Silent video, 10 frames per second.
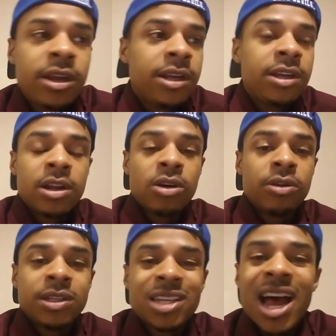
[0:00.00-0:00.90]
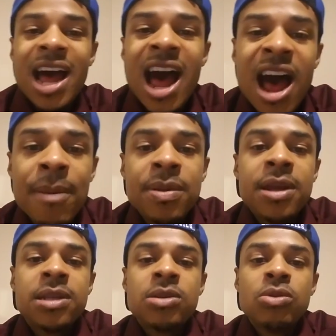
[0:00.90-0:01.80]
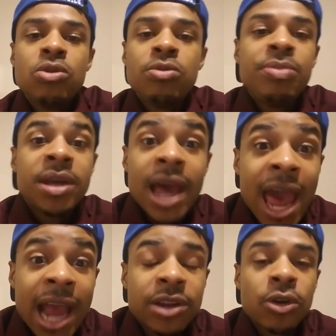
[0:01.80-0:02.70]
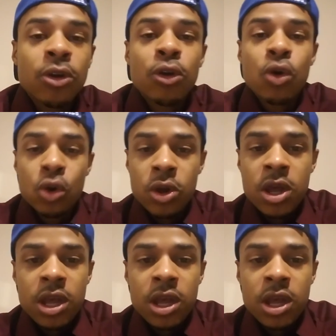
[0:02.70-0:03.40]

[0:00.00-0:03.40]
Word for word: You know, it's a hobby to be an actor, or,